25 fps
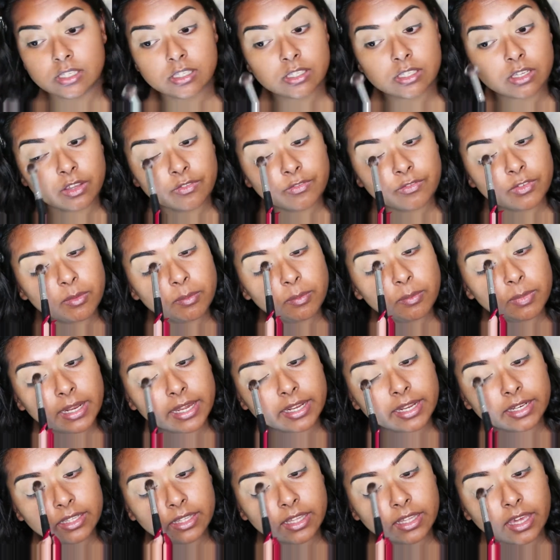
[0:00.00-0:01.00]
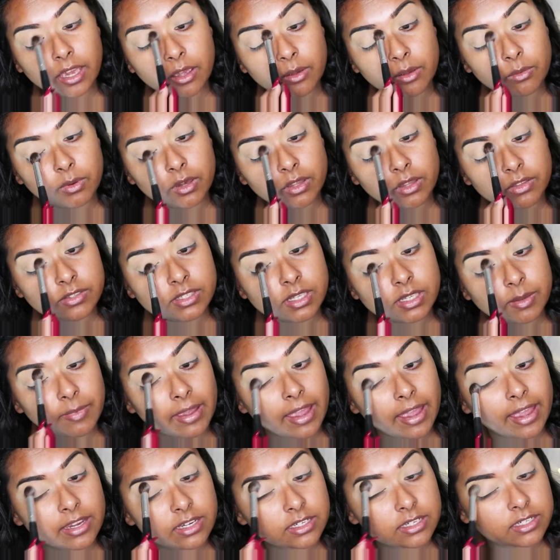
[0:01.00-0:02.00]
so if you blend that with some
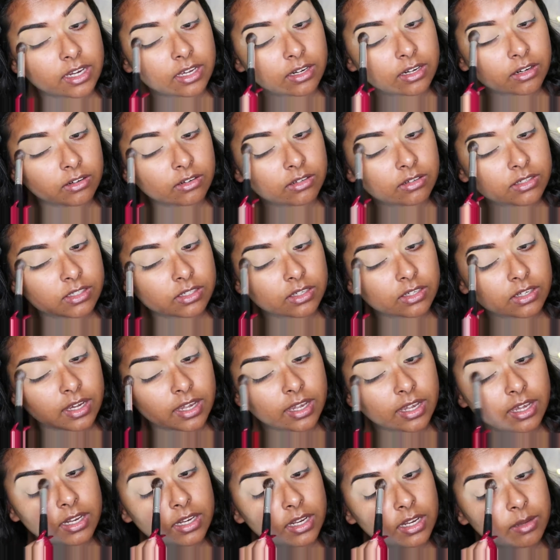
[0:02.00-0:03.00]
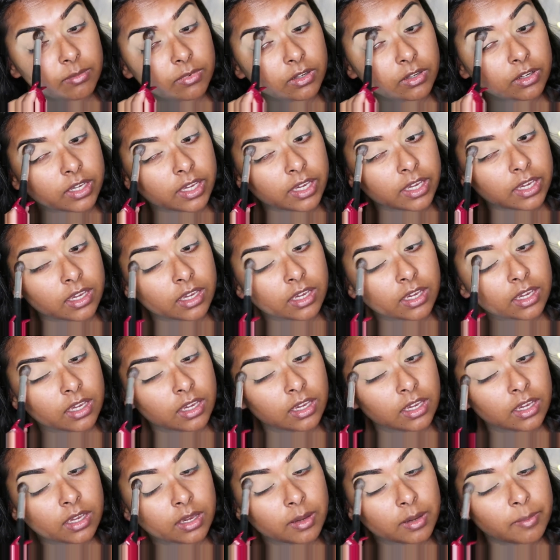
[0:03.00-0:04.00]
eyeshadow it's going to end up looking
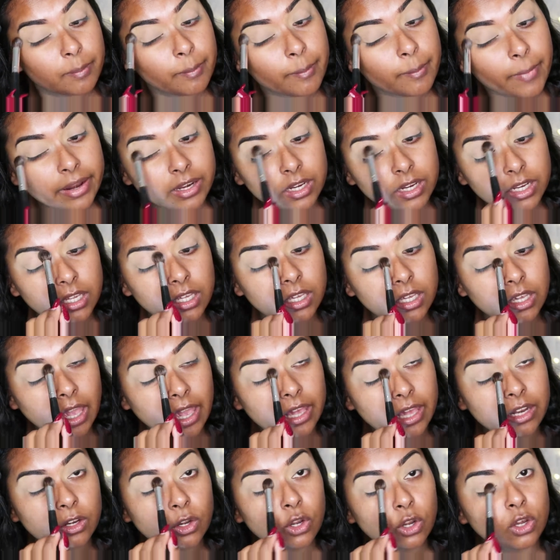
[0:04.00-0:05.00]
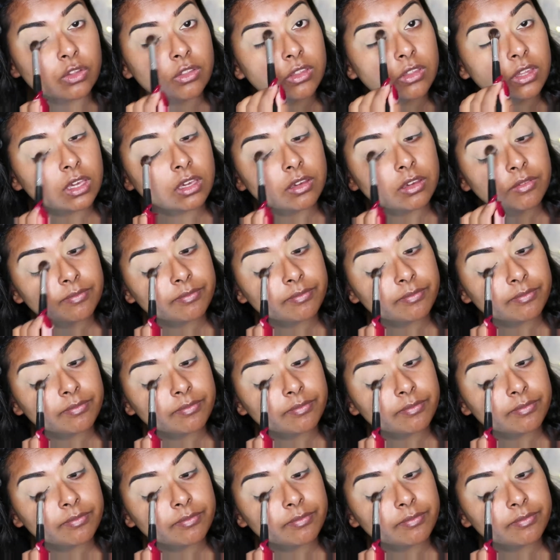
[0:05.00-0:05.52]
muddy and earthy.